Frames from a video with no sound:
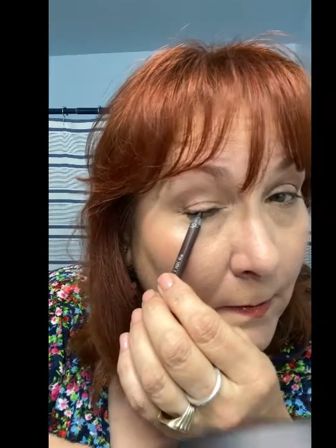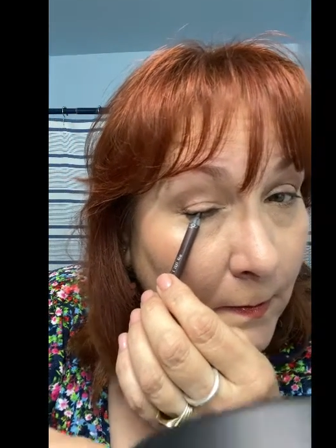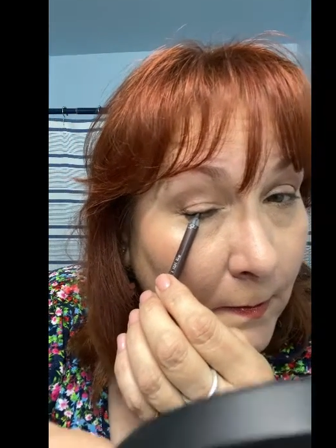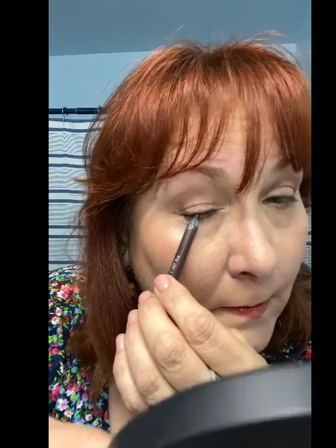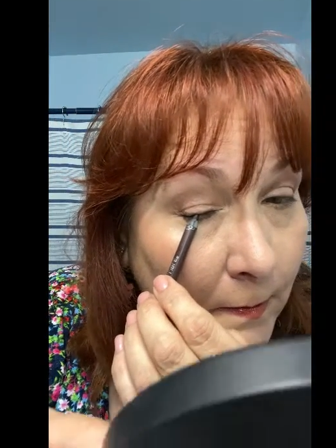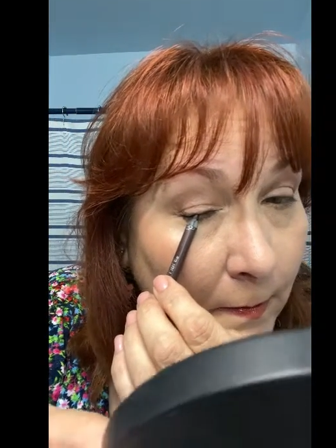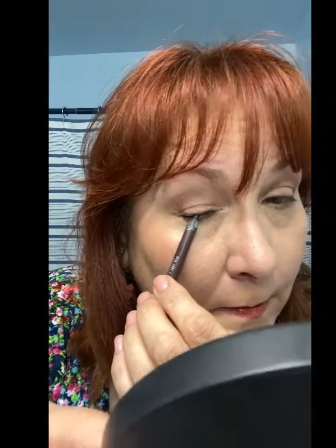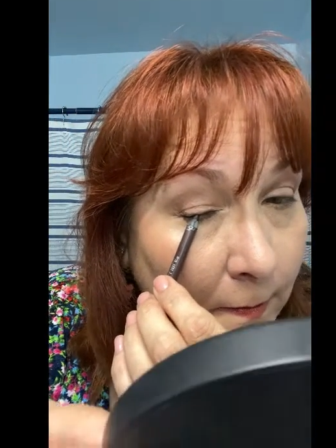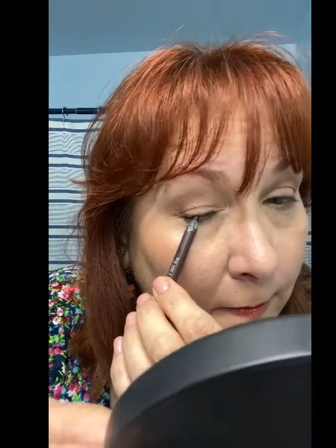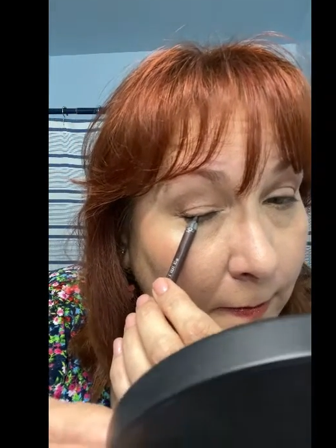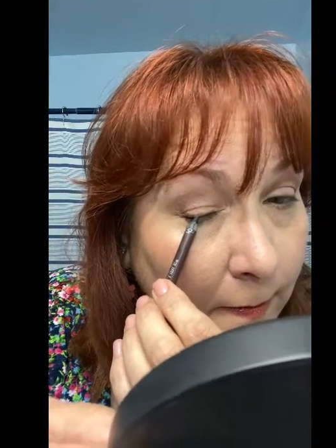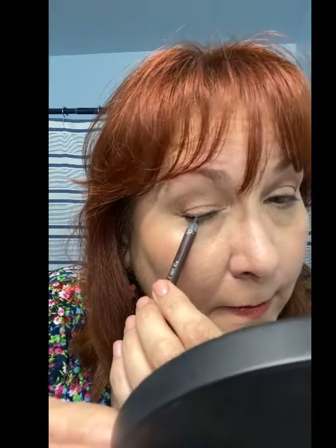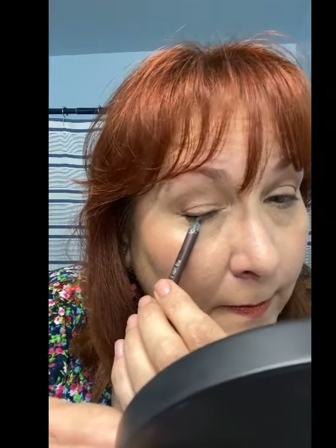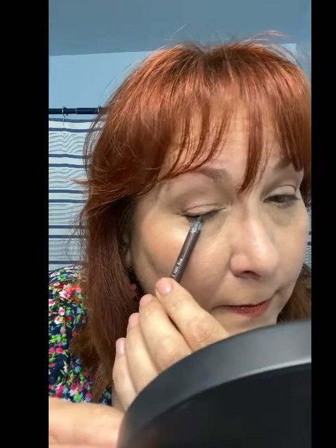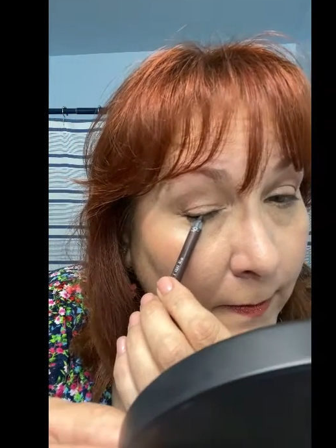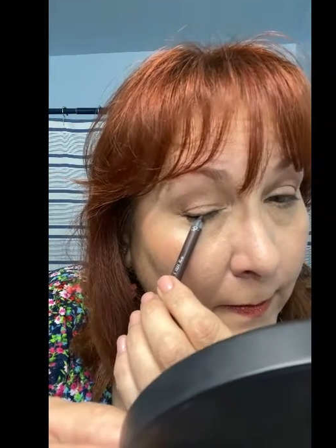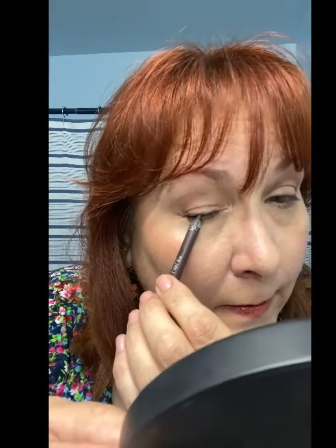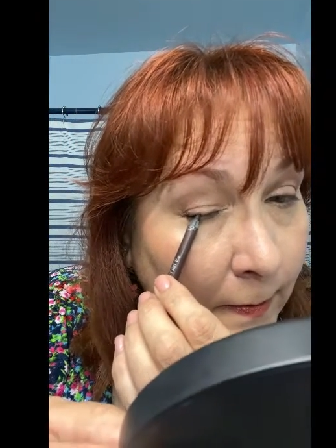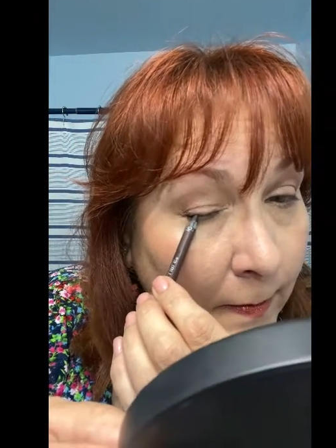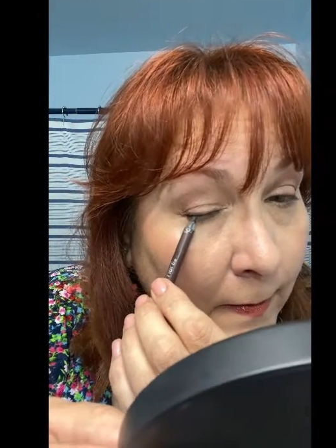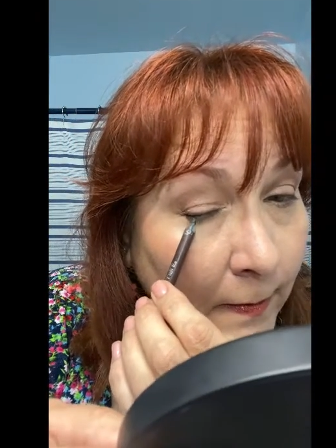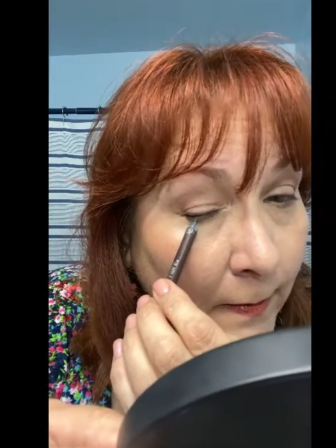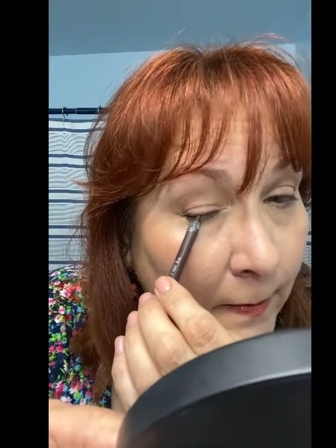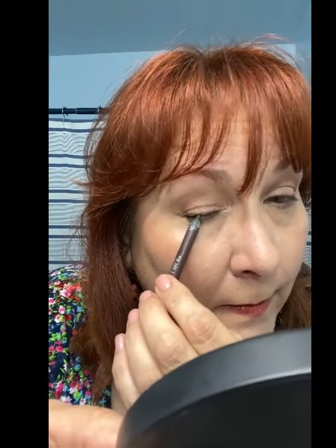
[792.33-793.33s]
Okay, yeah.
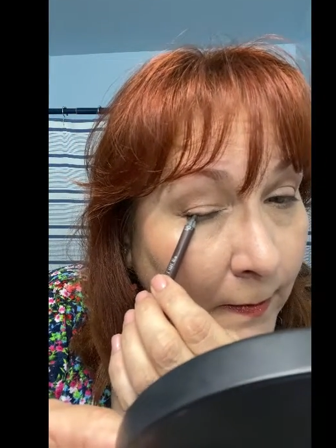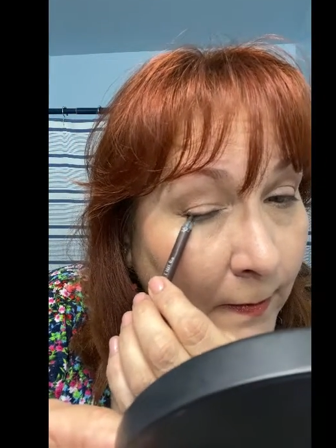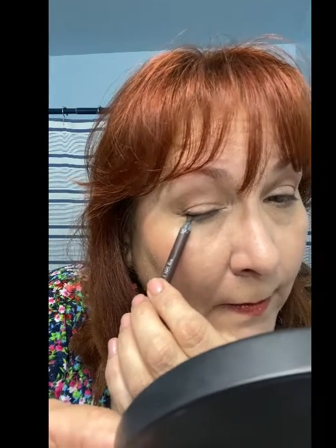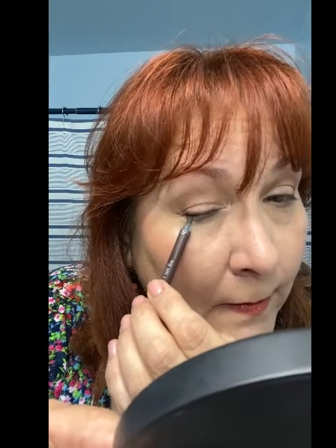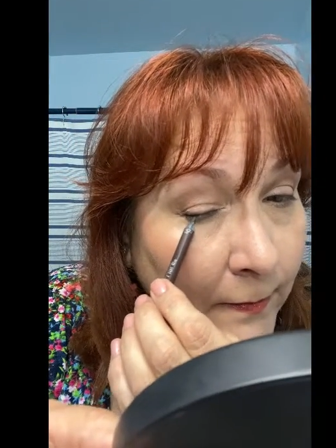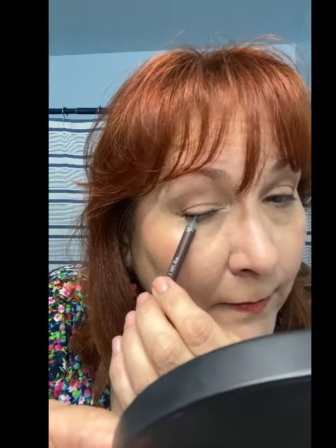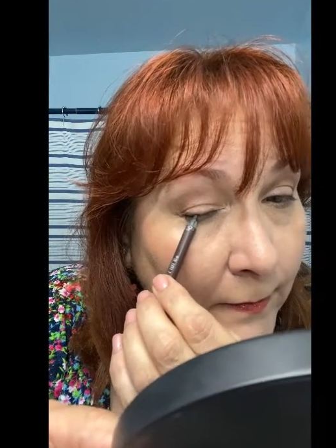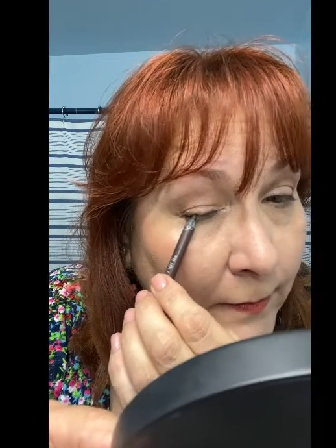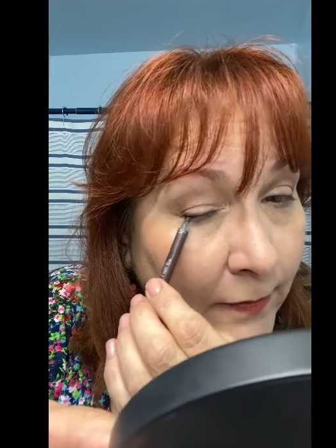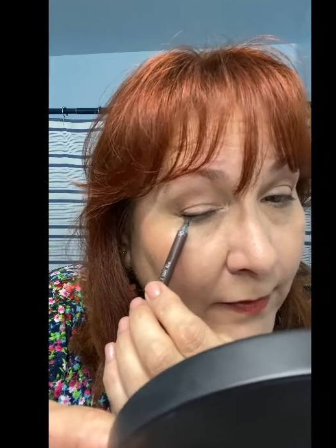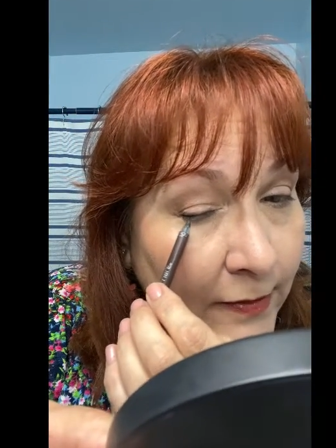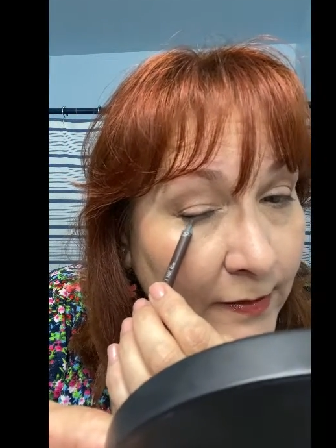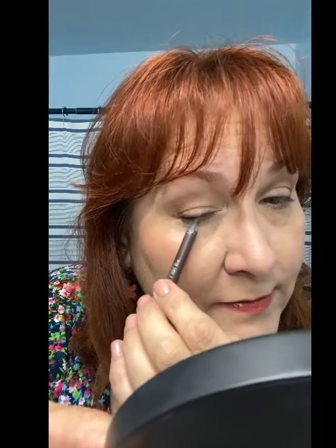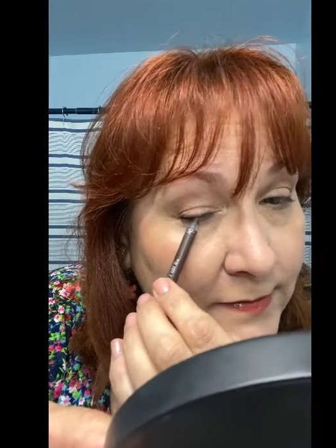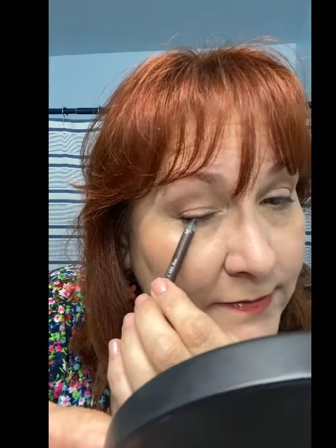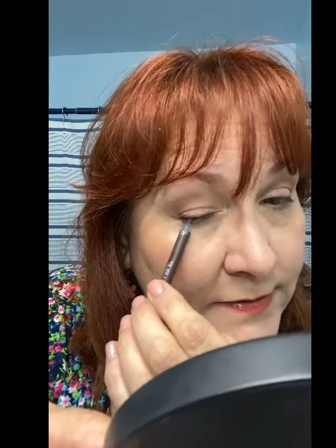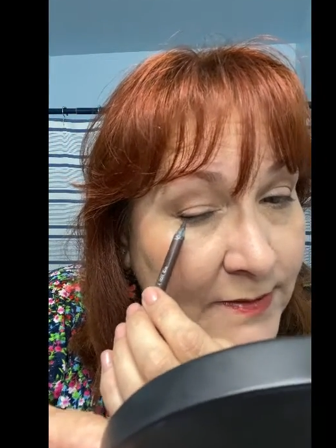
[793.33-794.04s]
So then